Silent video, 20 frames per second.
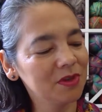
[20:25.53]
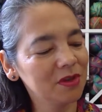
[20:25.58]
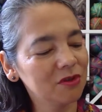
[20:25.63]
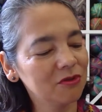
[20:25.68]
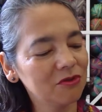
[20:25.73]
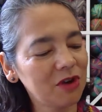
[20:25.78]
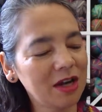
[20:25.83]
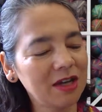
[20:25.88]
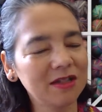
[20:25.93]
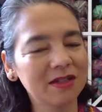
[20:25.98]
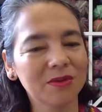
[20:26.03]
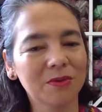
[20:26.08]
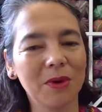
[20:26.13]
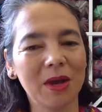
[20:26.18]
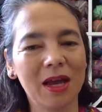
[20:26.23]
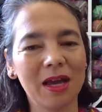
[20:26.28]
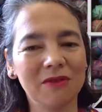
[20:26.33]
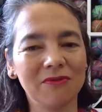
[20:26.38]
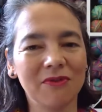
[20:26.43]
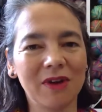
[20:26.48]
granny
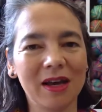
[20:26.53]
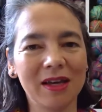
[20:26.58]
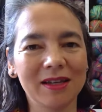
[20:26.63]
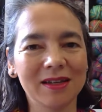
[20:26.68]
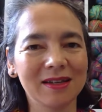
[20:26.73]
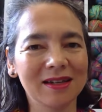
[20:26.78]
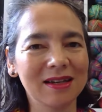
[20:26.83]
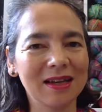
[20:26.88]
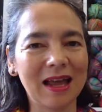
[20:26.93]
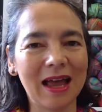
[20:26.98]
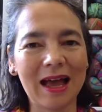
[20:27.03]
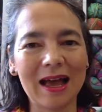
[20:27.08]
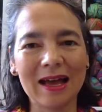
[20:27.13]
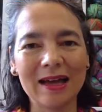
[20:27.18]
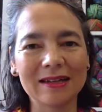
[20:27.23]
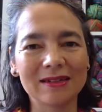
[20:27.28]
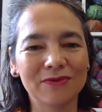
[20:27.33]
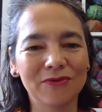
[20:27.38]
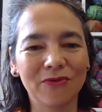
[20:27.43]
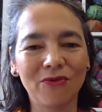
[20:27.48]
square, if I can
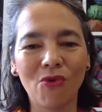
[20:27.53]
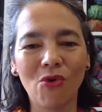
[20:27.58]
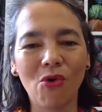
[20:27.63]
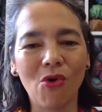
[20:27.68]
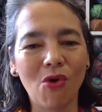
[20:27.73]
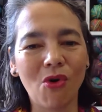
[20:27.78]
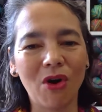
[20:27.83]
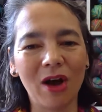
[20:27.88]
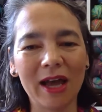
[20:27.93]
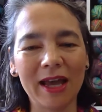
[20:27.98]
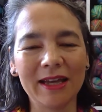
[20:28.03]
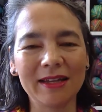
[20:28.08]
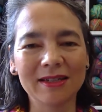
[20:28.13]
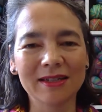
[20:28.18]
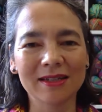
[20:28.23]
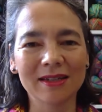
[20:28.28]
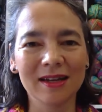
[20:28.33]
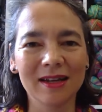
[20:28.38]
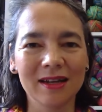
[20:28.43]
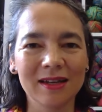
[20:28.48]
add 4 or
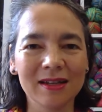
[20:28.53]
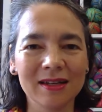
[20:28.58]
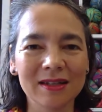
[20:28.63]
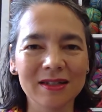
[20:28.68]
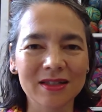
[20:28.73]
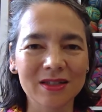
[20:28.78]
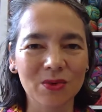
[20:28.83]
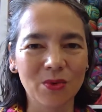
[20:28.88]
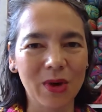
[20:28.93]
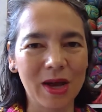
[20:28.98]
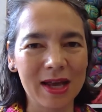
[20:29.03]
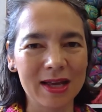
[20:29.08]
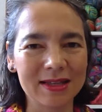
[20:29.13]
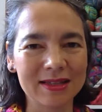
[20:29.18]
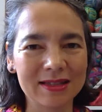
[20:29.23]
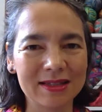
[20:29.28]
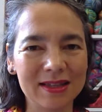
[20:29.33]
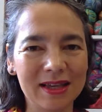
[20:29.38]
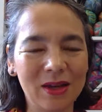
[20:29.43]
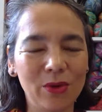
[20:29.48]
8
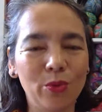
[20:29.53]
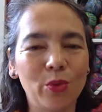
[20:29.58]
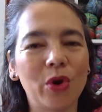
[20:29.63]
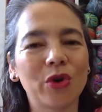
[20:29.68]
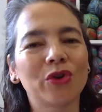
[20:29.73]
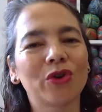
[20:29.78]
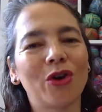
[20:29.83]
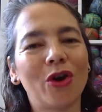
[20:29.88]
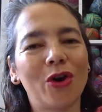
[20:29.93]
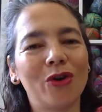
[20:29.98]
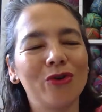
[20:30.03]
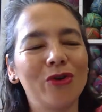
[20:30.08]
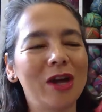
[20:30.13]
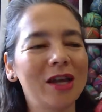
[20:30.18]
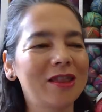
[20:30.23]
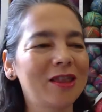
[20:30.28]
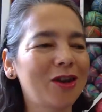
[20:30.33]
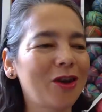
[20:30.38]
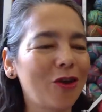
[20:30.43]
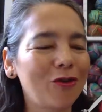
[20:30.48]
squares in one go
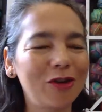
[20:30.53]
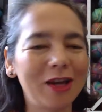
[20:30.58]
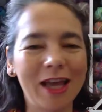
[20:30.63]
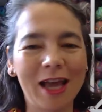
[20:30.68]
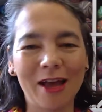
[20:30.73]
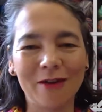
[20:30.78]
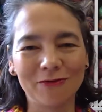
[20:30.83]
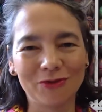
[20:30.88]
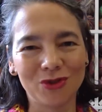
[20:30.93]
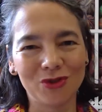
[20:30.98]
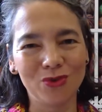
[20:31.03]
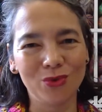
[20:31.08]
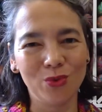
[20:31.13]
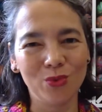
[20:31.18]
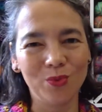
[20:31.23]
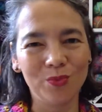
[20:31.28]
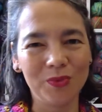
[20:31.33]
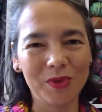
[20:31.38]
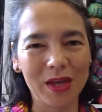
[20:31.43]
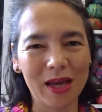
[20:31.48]
and then only have 2
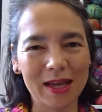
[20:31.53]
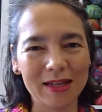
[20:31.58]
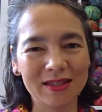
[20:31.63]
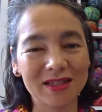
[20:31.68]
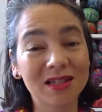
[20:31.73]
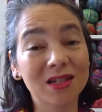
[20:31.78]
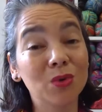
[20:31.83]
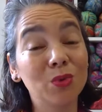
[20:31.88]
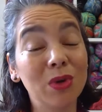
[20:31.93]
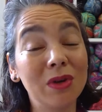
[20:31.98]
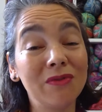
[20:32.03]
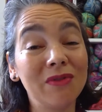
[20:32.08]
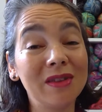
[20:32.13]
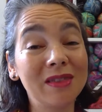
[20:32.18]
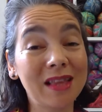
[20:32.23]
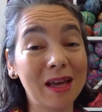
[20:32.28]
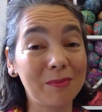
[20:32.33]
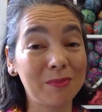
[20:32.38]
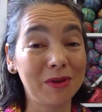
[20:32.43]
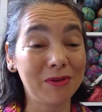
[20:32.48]
ends to weave
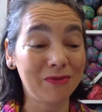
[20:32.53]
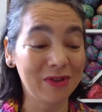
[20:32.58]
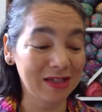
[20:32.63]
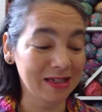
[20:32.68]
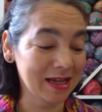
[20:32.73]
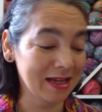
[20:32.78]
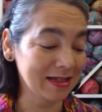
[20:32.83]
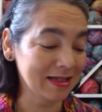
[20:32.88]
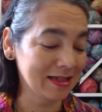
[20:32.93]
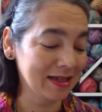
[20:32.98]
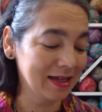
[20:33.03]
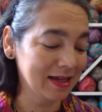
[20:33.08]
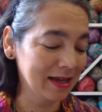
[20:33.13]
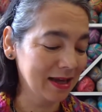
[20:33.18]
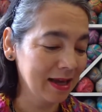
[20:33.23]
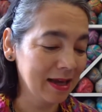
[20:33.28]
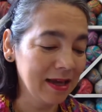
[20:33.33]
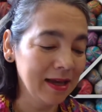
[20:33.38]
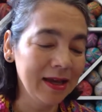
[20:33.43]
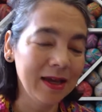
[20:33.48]
in, that'd be fantastic.
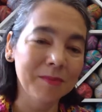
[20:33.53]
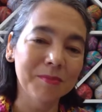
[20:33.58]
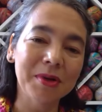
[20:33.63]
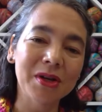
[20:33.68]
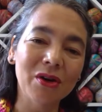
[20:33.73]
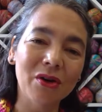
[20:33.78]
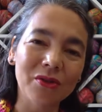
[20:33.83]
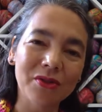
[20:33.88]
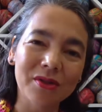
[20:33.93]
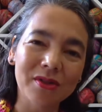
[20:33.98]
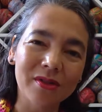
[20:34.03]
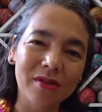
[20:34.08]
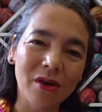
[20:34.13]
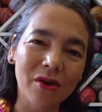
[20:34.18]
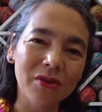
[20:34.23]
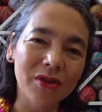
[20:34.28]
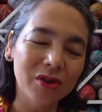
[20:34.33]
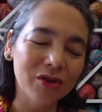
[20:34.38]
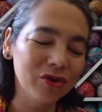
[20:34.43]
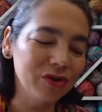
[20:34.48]
But
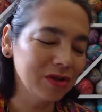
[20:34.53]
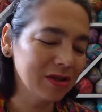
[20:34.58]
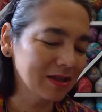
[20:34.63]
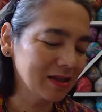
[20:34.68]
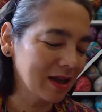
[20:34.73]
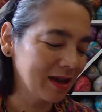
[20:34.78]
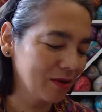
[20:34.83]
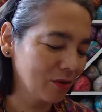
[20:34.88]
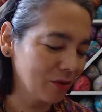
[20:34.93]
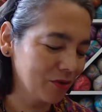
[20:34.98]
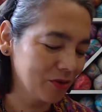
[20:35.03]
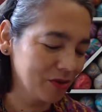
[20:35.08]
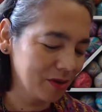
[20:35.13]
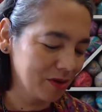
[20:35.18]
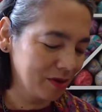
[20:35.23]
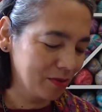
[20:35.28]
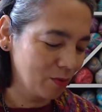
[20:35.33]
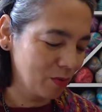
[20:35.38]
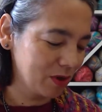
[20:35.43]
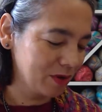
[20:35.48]
on the good side, or
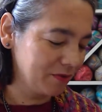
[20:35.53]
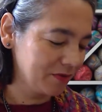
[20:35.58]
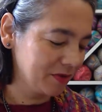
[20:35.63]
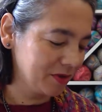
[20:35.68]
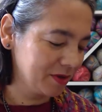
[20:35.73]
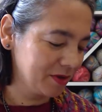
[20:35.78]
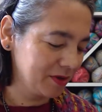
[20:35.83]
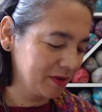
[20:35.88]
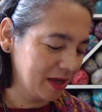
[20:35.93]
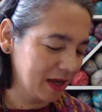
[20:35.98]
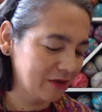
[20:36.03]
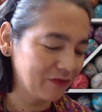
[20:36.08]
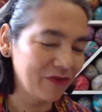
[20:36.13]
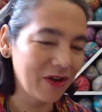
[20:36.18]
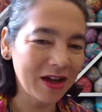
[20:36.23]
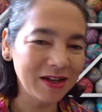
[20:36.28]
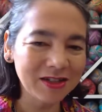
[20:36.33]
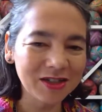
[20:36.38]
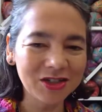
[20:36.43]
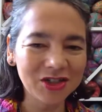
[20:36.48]
the one of the
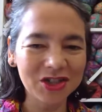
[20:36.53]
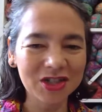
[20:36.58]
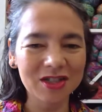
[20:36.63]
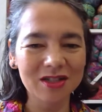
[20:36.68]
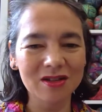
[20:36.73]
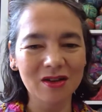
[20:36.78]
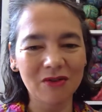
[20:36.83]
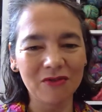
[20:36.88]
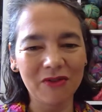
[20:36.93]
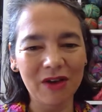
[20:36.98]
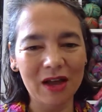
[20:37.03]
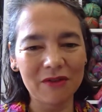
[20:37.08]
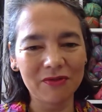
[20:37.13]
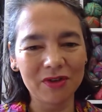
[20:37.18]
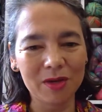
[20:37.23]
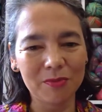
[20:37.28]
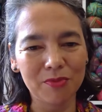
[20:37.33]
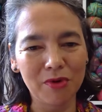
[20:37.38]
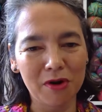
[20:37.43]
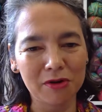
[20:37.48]
advantages of
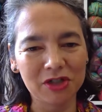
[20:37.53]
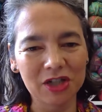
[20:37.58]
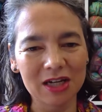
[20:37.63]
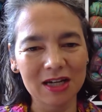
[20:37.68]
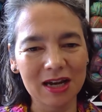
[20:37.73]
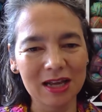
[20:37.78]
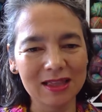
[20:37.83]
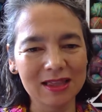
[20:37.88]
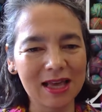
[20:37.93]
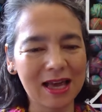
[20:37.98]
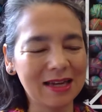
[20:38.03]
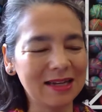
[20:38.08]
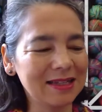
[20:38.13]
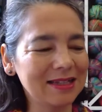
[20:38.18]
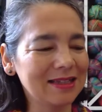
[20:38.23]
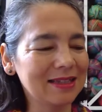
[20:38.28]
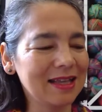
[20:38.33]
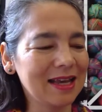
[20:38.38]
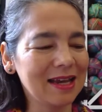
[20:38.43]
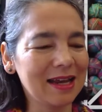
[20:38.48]
having a project like that,
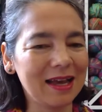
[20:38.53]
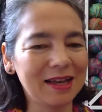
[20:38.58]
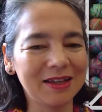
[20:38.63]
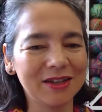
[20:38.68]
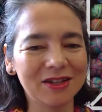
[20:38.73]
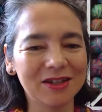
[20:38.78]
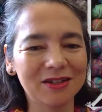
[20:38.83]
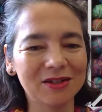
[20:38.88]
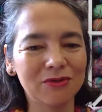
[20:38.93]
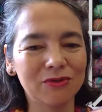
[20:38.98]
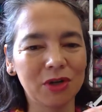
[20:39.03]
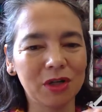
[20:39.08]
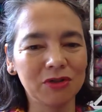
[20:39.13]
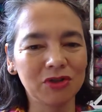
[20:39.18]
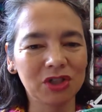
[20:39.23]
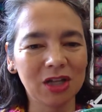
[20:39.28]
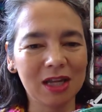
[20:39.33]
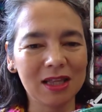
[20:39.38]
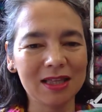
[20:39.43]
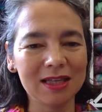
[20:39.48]
is that I can
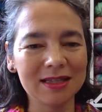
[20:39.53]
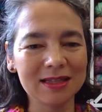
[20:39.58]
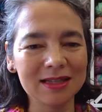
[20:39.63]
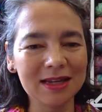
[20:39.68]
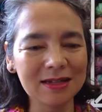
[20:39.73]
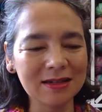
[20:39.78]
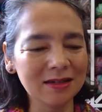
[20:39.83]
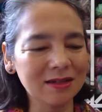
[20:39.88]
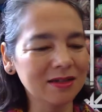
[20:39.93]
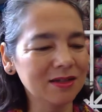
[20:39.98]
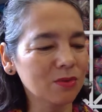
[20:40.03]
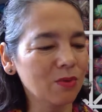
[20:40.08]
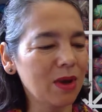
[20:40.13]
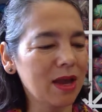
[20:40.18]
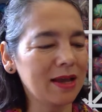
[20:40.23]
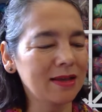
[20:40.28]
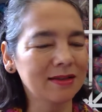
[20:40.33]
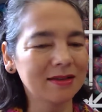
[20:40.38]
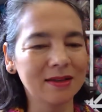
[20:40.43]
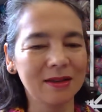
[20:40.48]
crochet these little
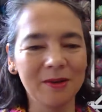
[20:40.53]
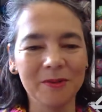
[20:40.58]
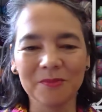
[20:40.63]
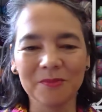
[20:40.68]
squares